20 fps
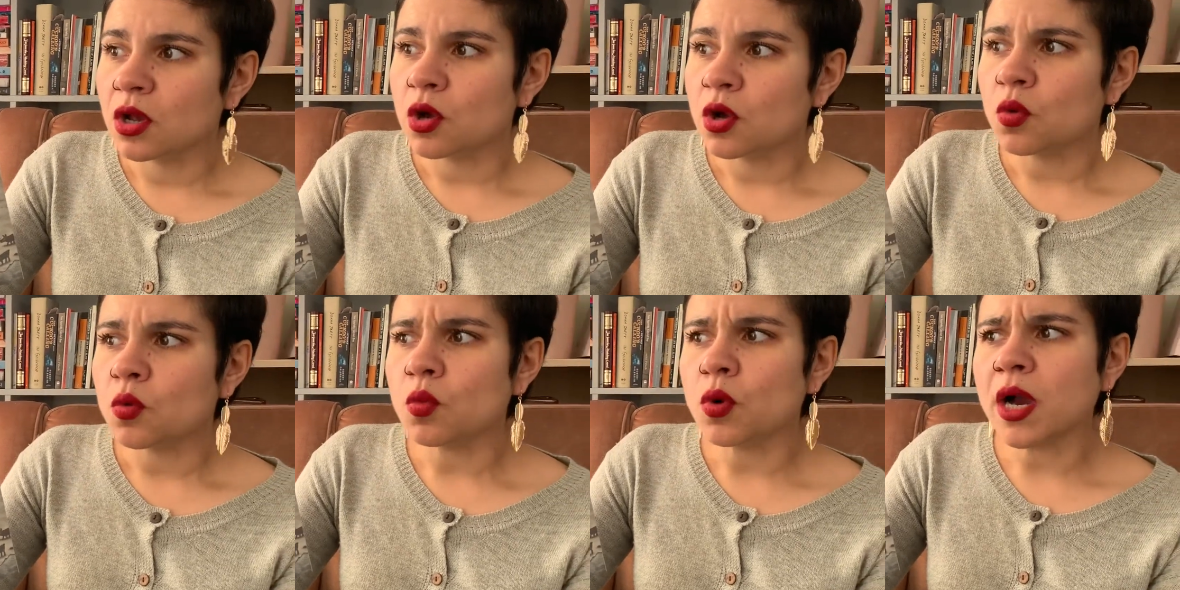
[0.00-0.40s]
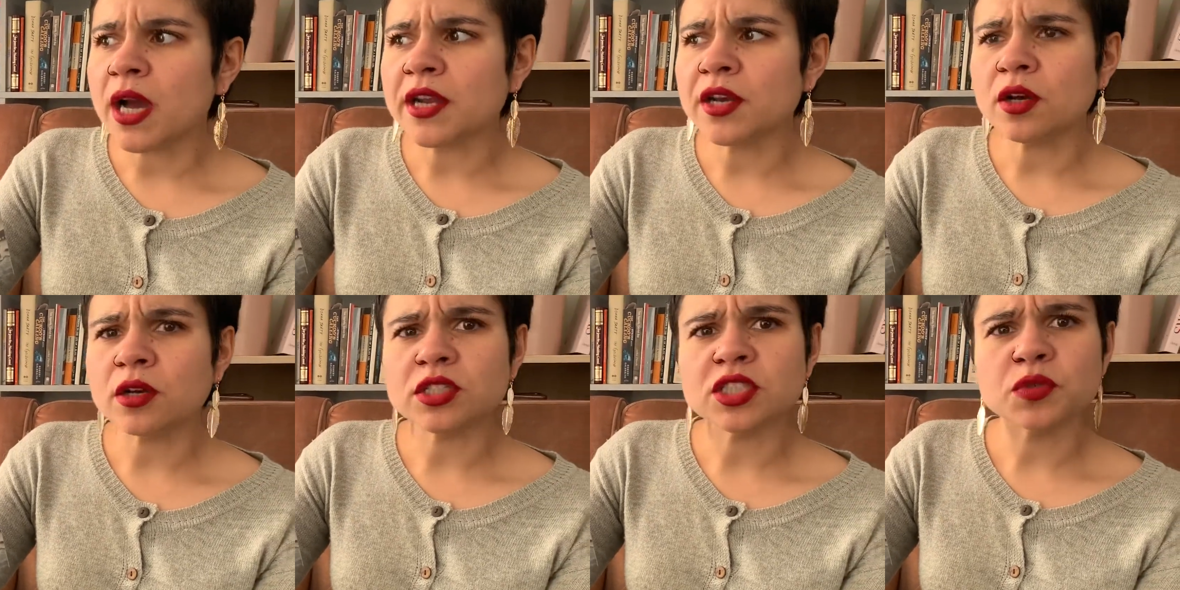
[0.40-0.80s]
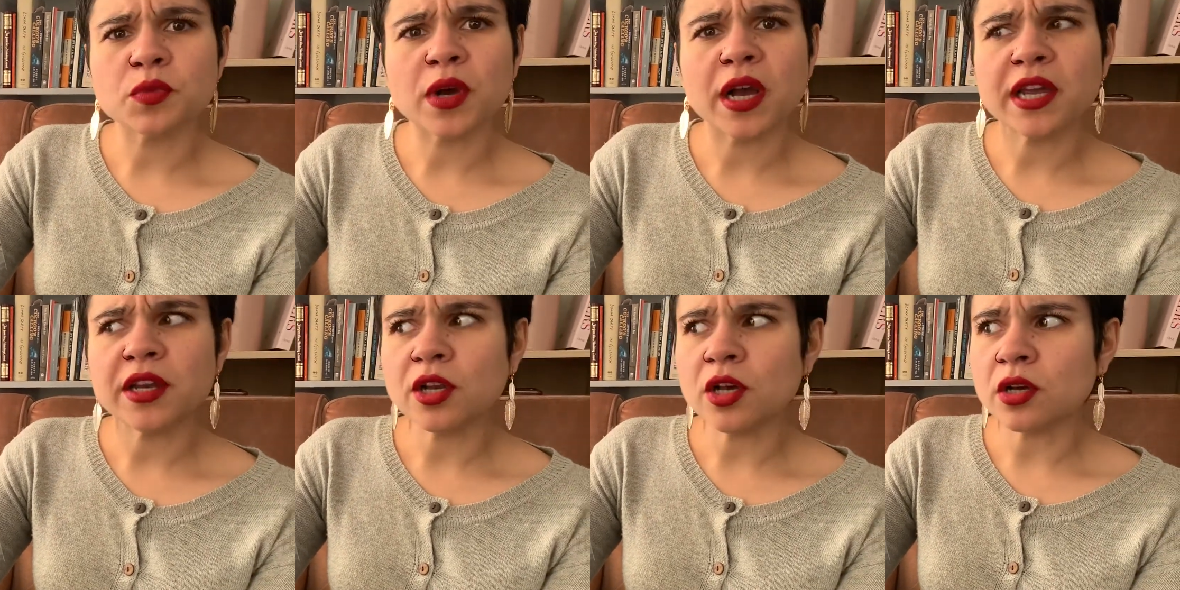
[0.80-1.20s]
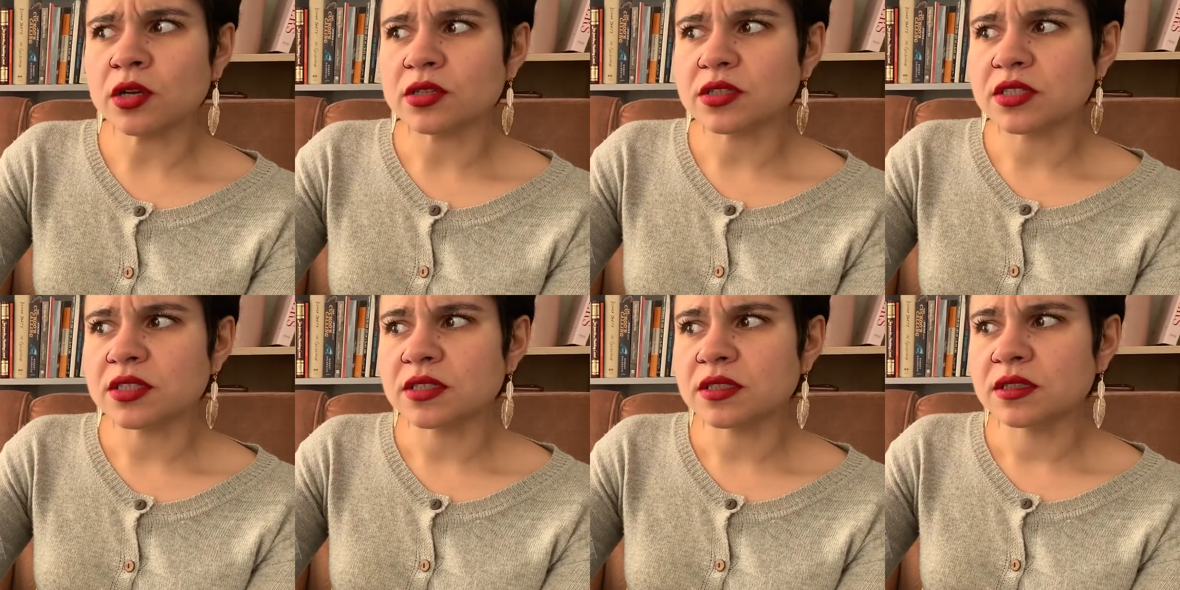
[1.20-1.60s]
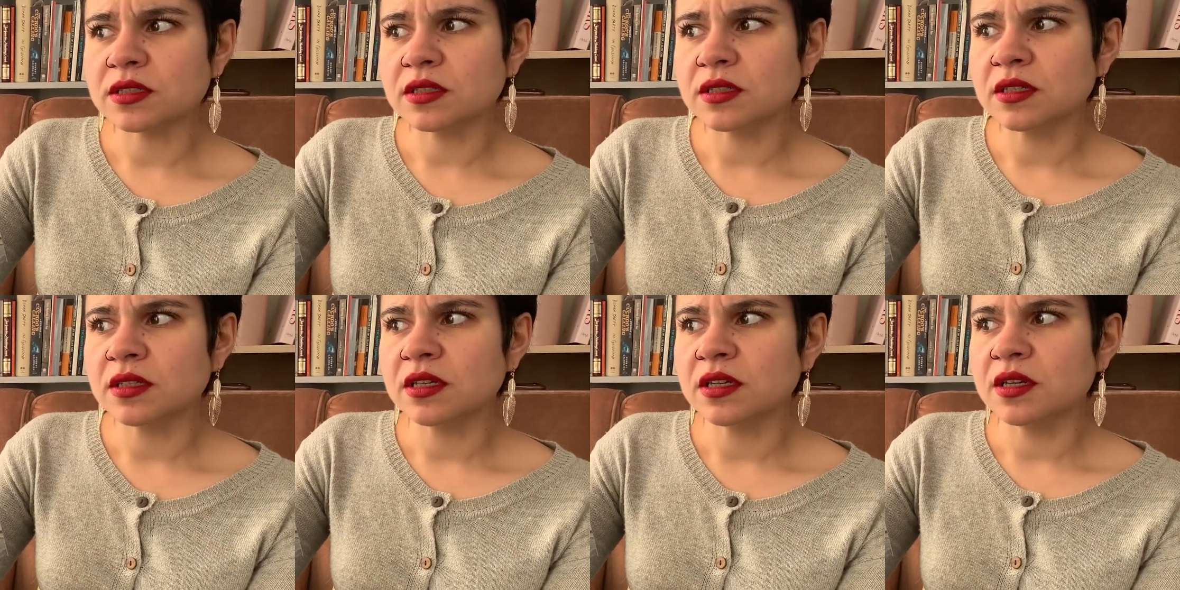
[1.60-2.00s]
Why not, why not?
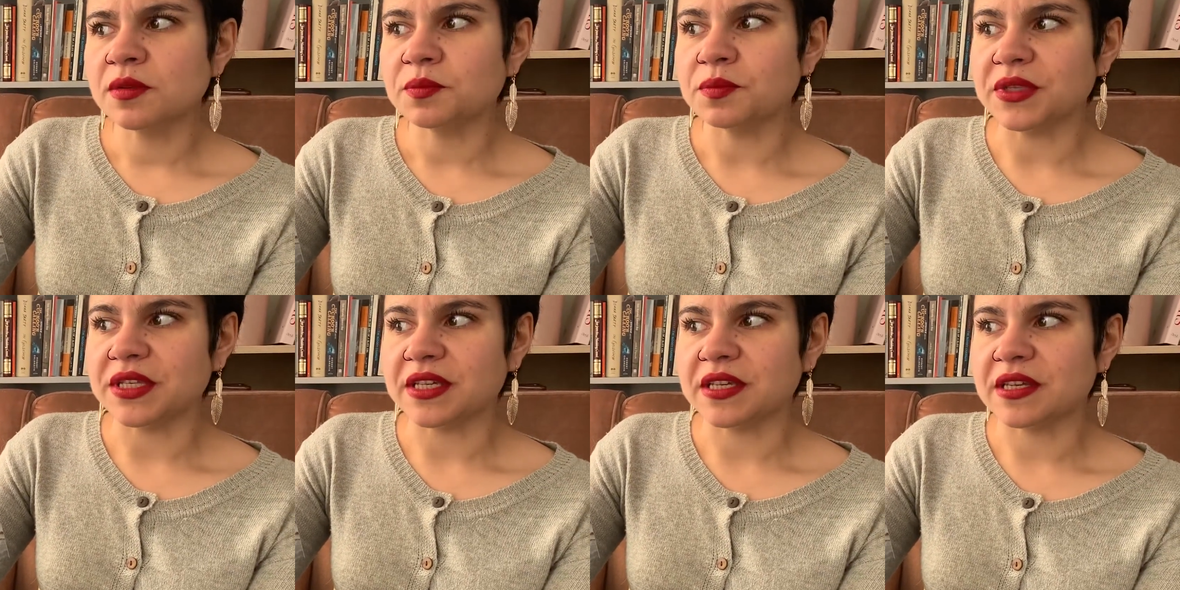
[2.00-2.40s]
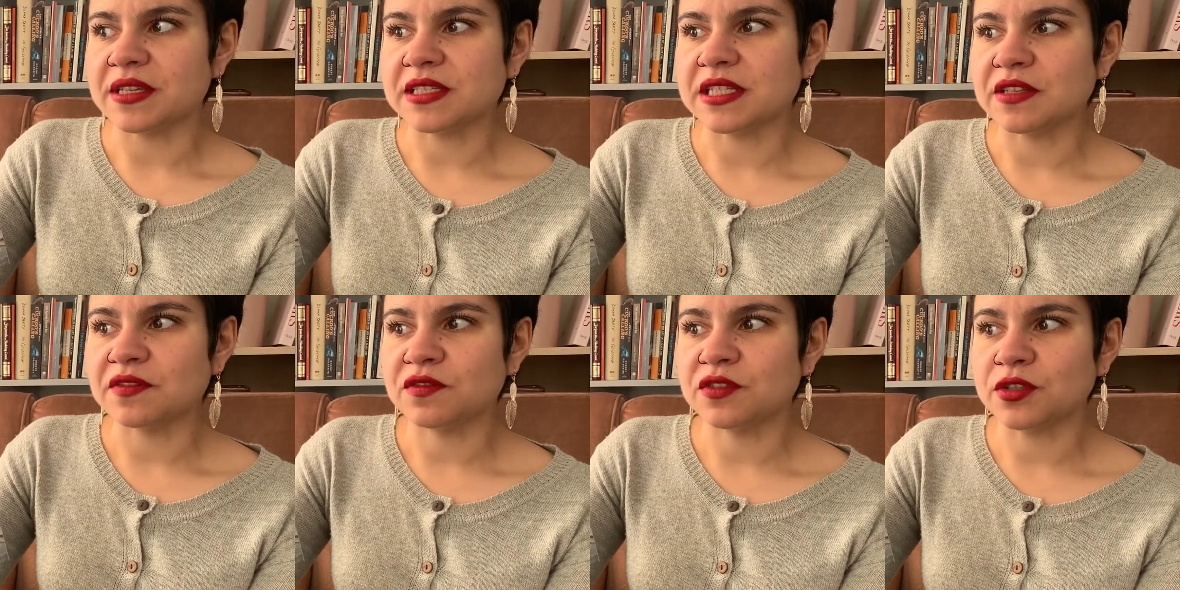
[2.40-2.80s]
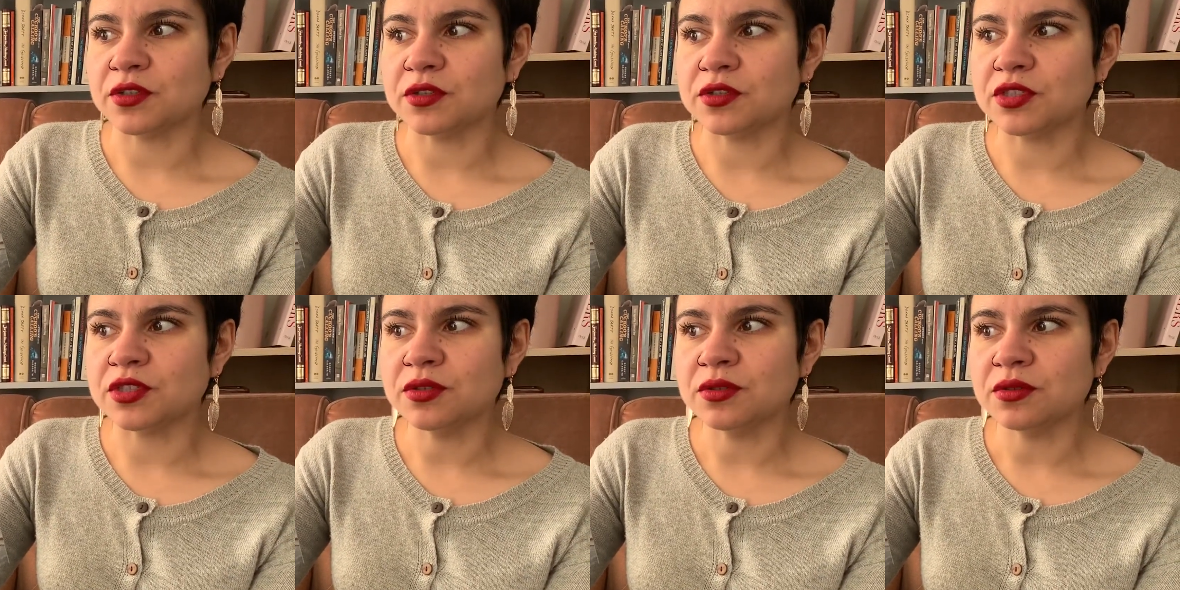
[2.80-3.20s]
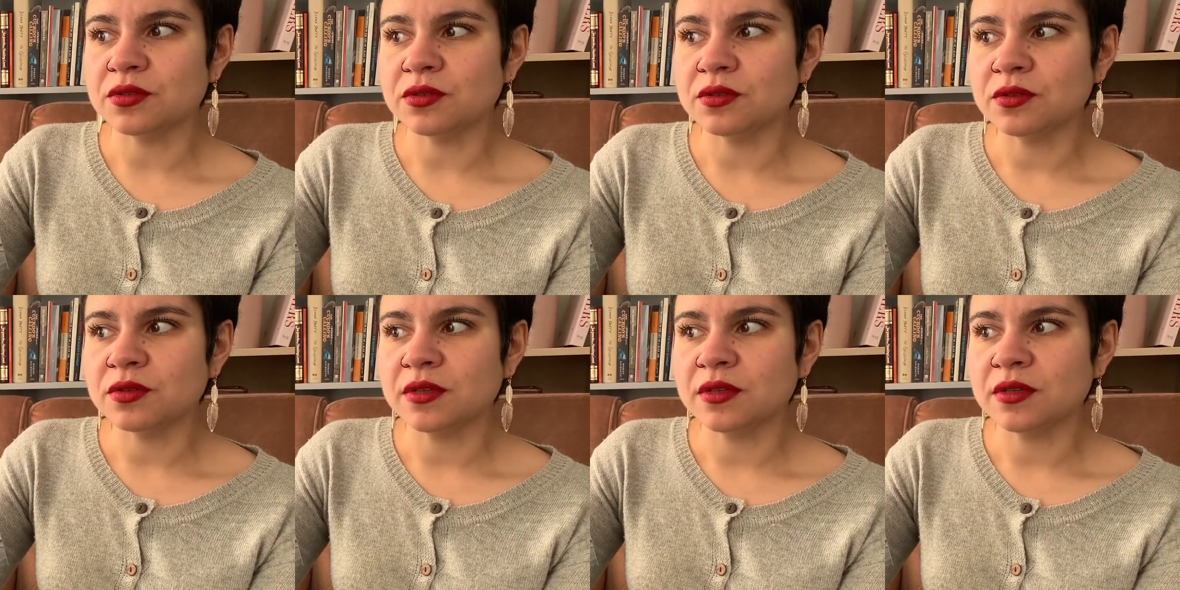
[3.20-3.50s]
Because if you do,